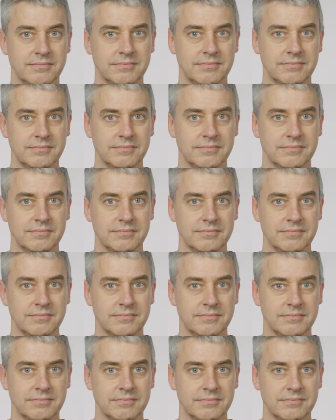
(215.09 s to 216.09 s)

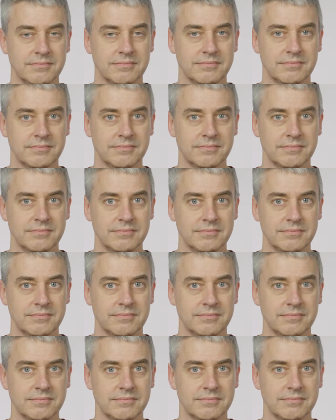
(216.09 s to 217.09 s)

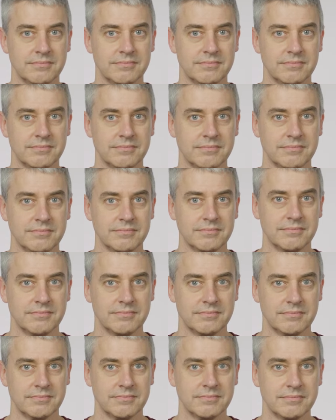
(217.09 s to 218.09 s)

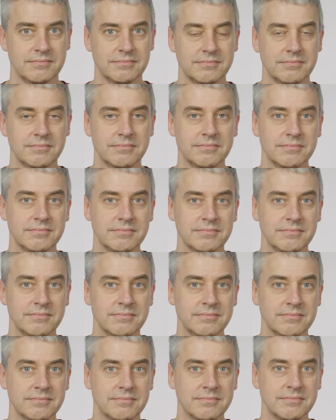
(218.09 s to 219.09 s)

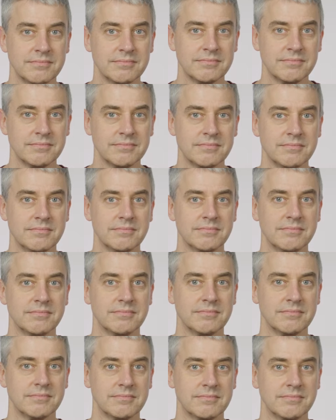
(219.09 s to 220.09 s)

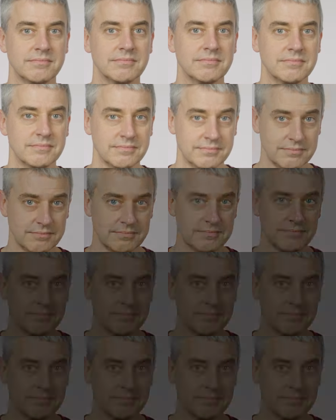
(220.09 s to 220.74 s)
(silent)